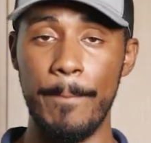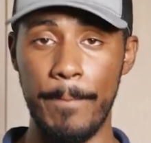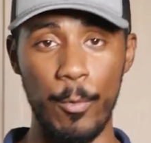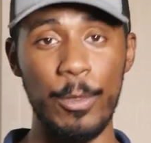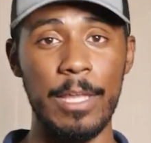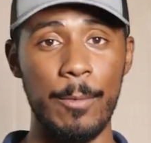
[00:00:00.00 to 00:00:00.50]

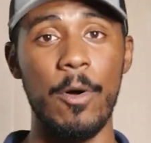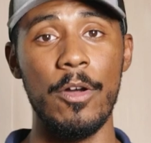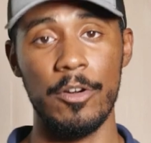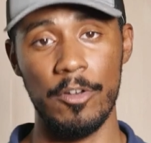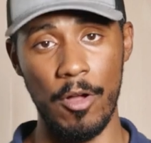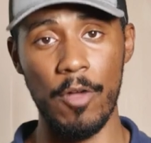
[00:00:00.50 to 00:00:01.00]
Boiling
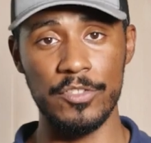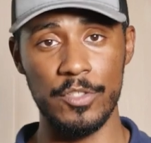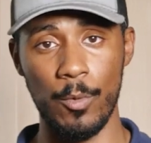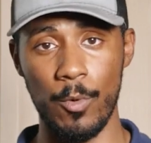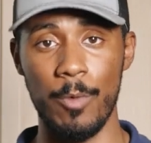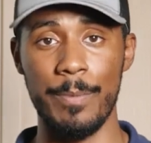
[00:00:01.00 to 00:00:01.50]
water
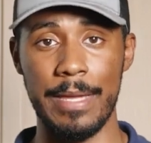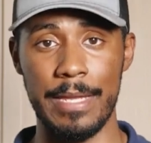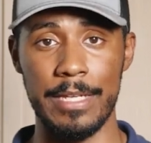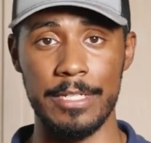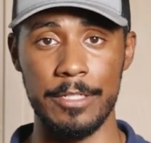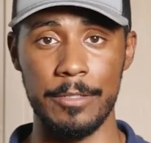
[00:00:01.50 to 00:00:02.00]
also won't be
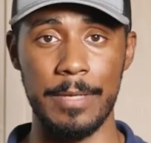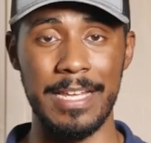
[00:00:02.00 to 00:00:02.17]
an issue.